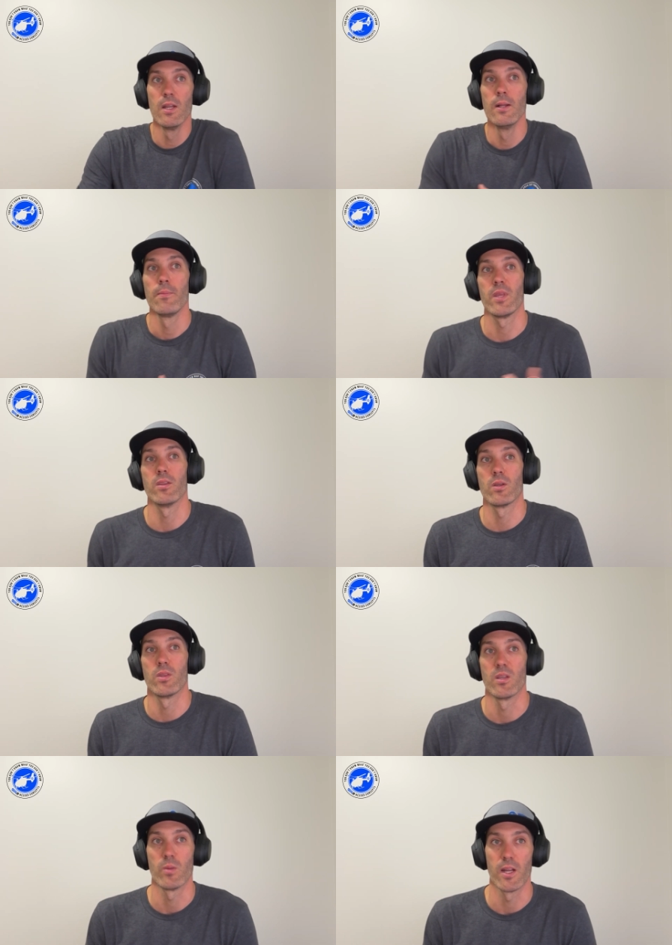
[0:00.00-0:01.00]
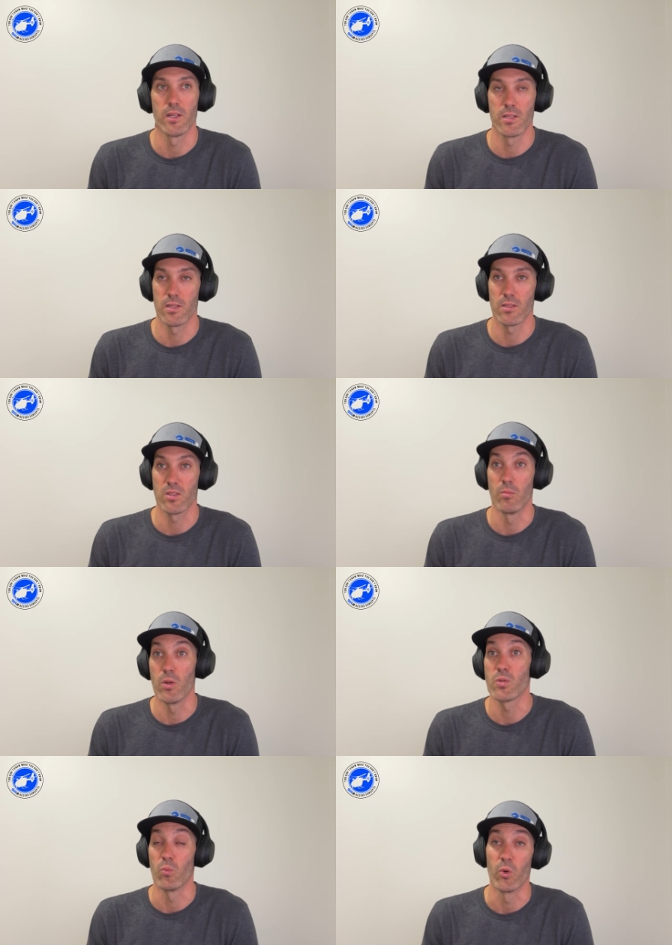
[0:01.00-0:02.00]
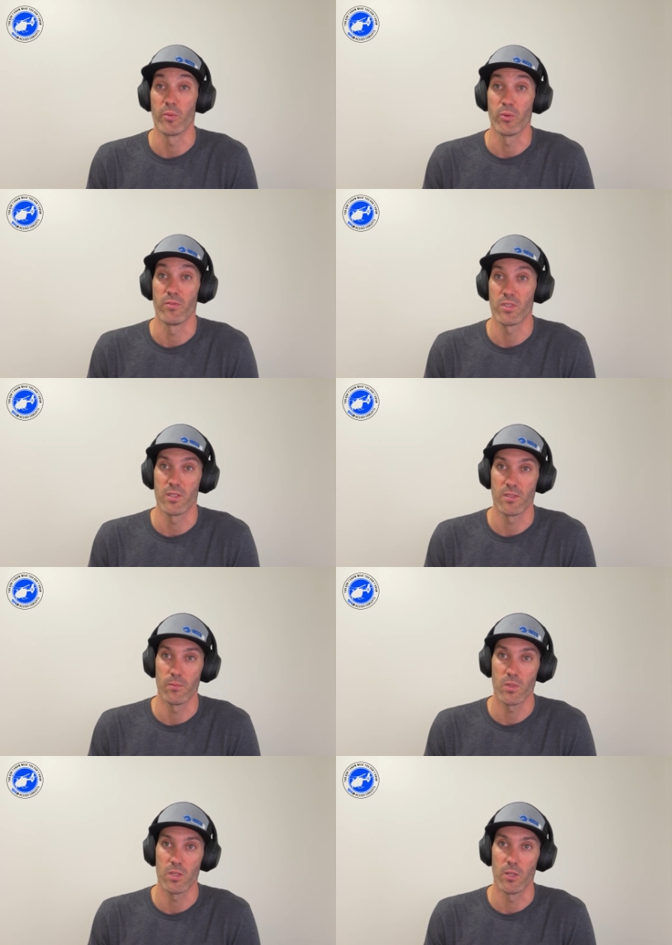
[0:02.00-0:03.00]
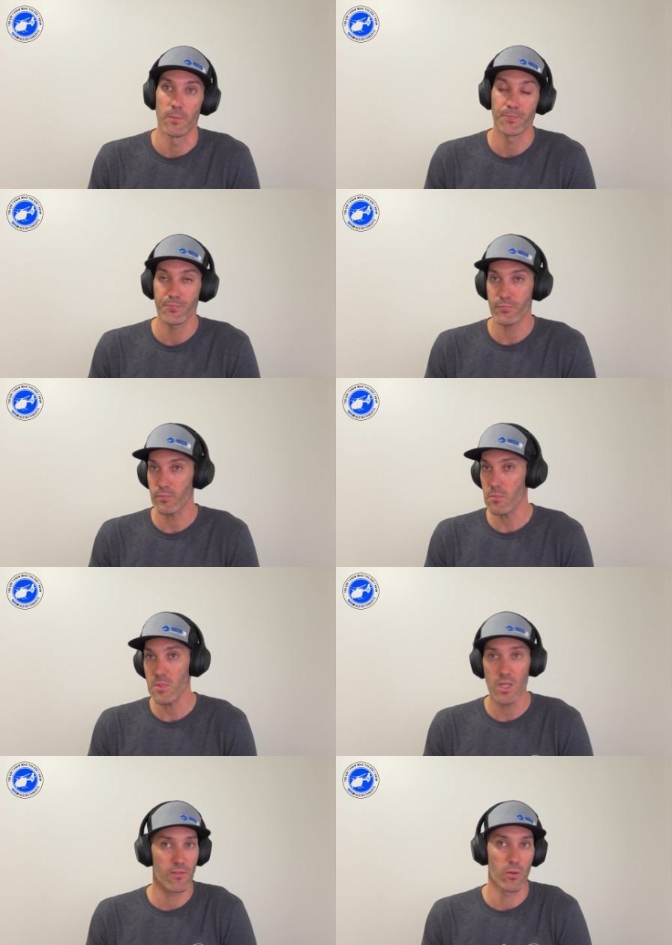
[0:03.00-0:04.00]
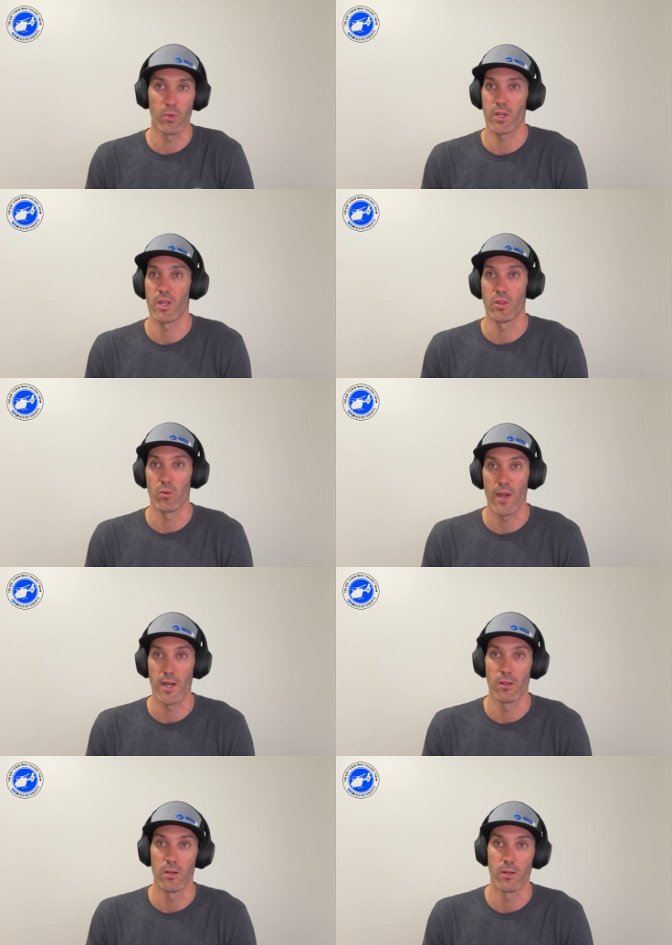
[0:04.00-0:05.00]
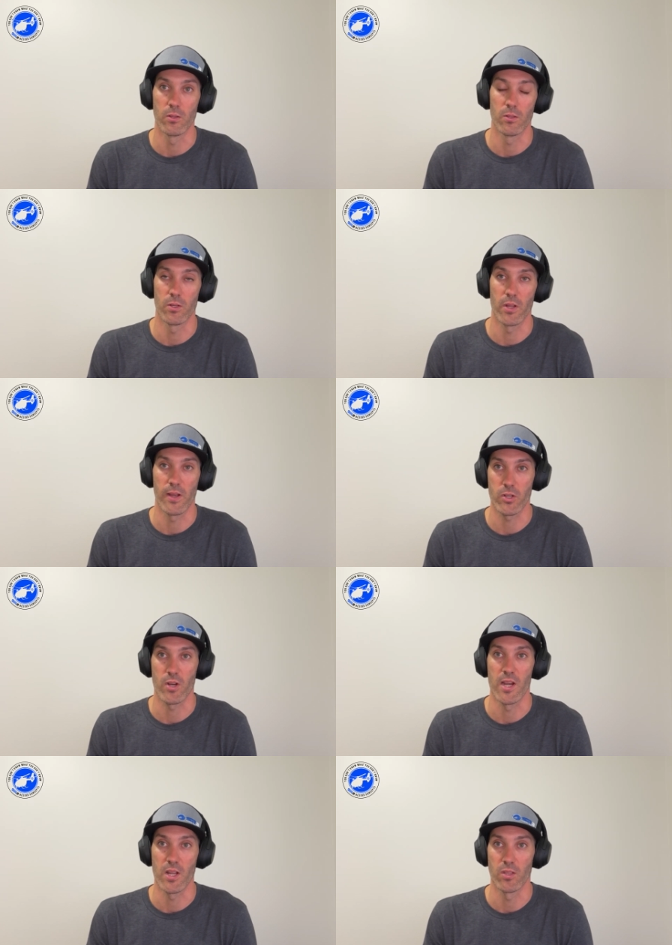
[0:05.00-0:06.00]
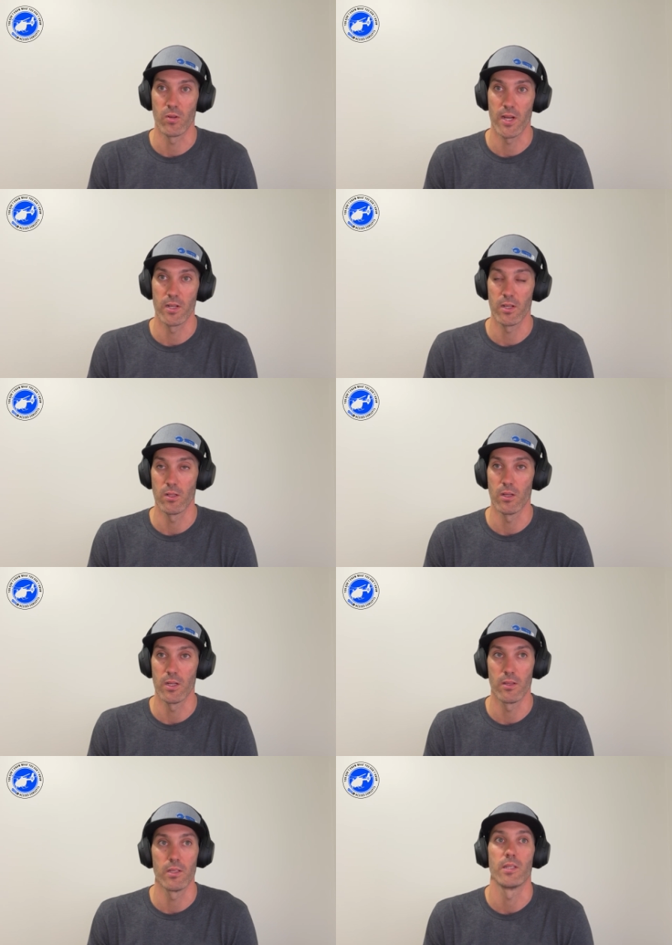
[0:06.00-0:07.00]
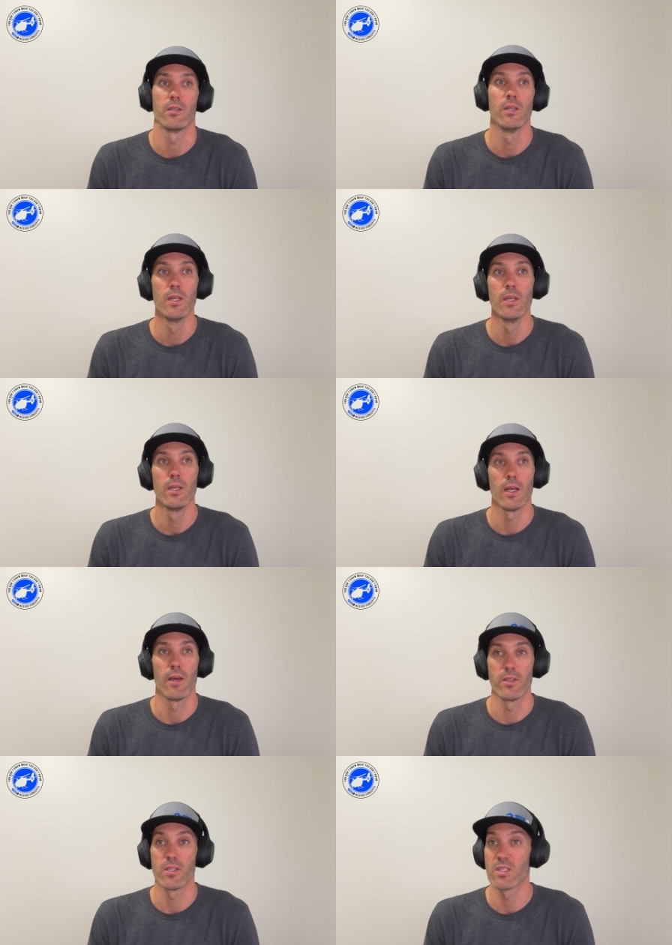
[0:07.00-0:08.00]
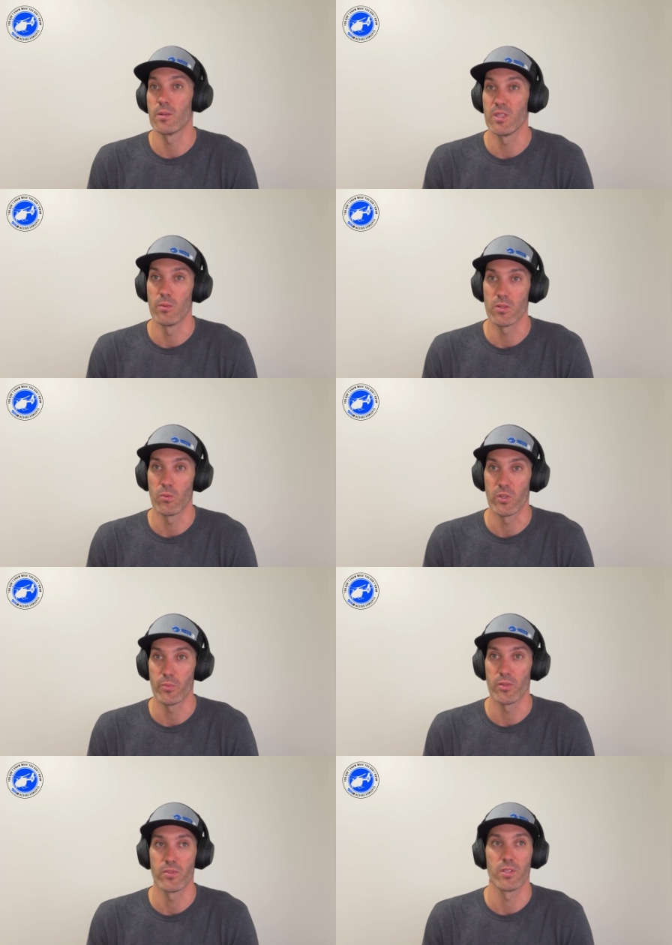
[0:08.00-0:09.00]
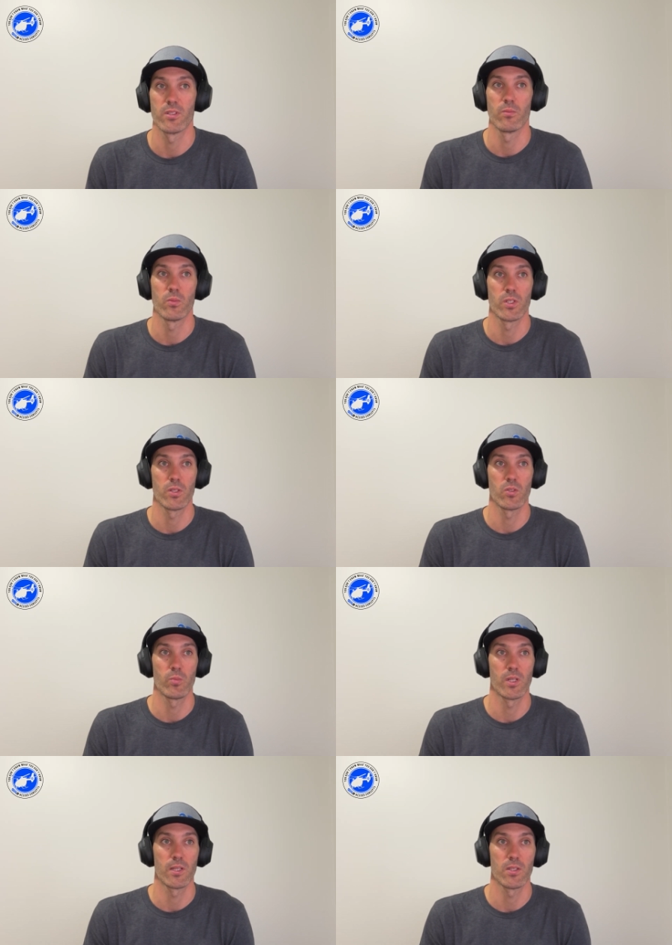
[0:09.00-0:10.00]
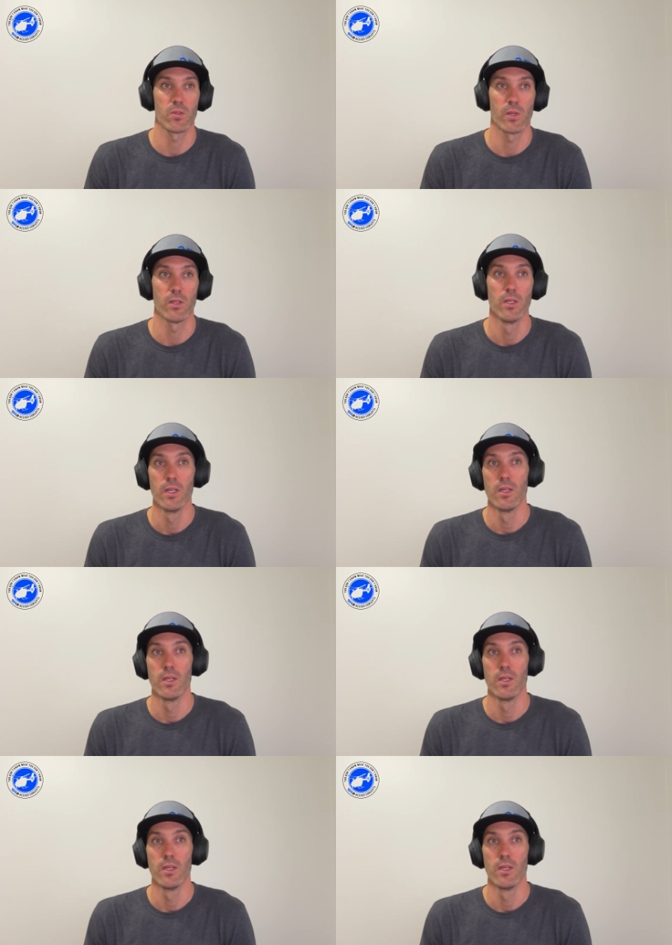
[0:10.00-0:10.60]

The other good thing about it is it's the most waterproof system. So if you're working in the rain a lot or you're out training in the rain a lot, then this is going to be the most waterproof system, which is super nice as well.